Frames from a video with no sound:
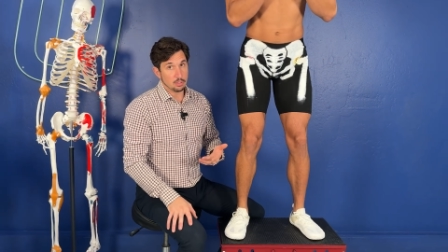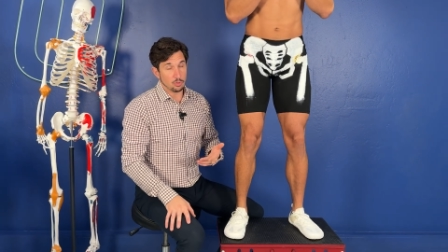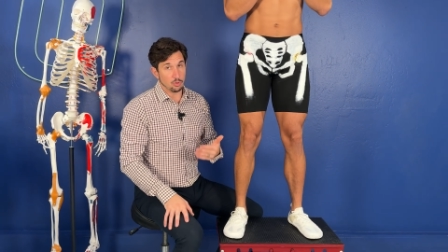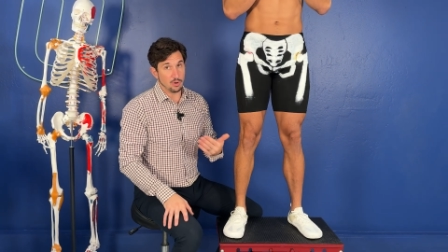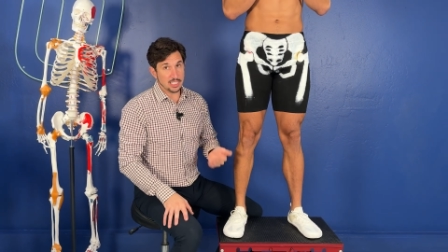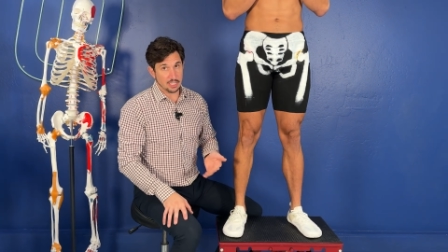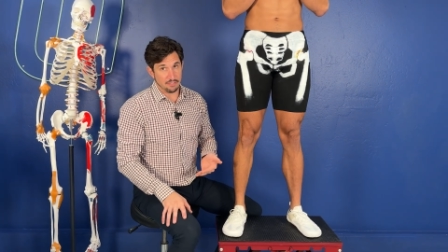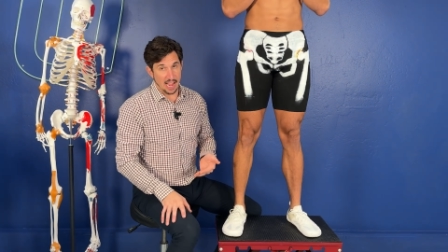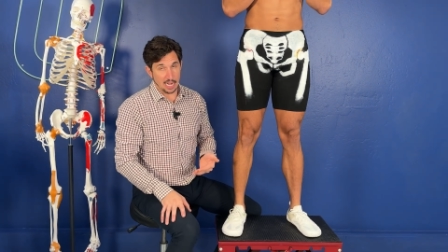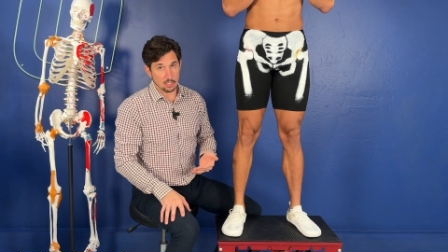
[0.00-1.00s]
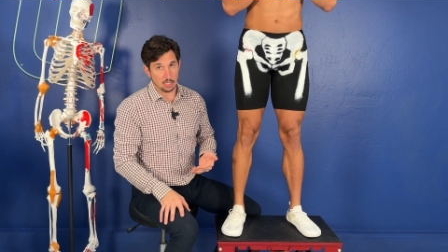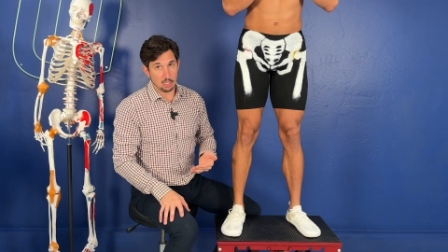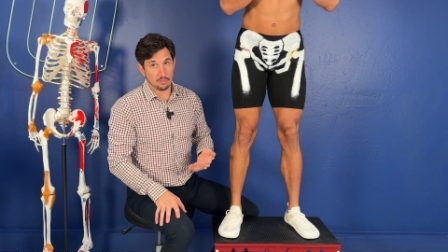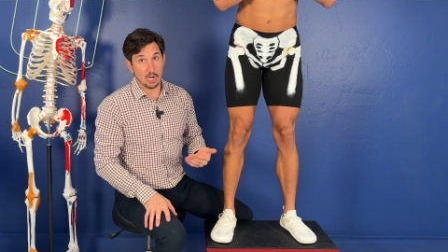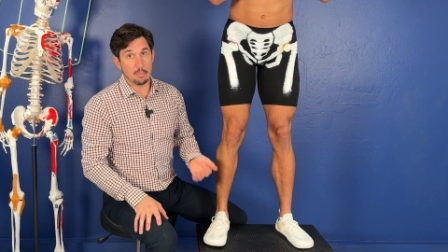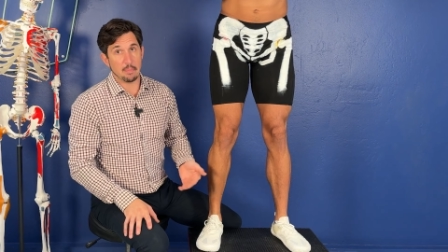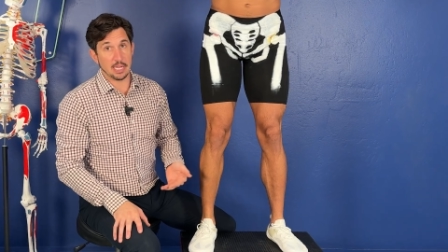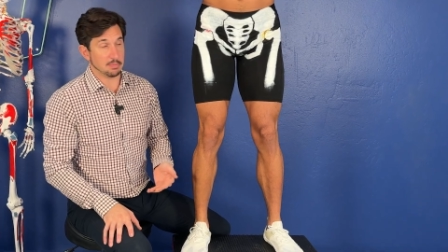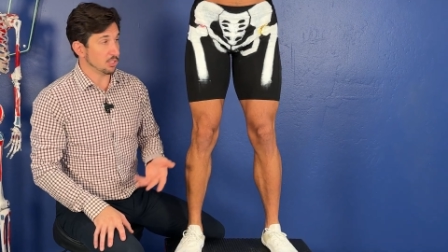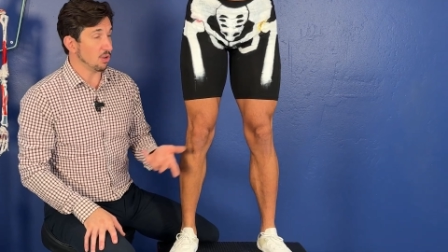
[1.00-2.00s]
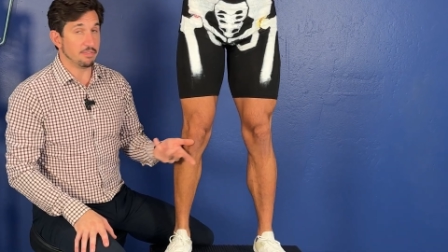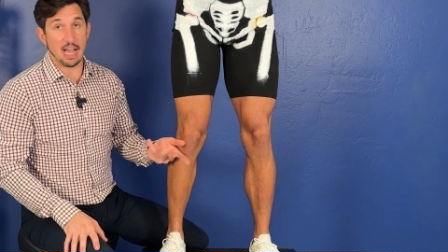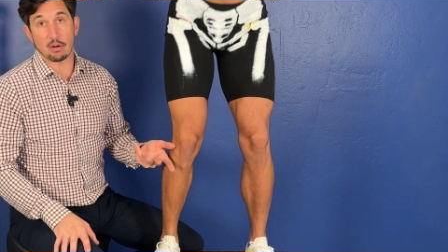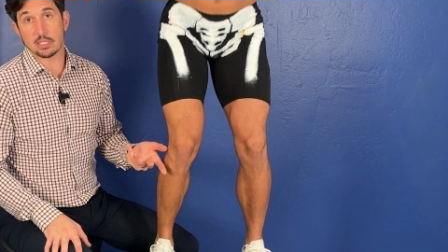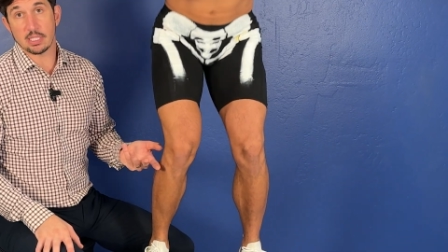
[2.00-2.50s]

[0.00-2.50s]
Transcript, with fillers: risk factor for hip impingement. It's called valgus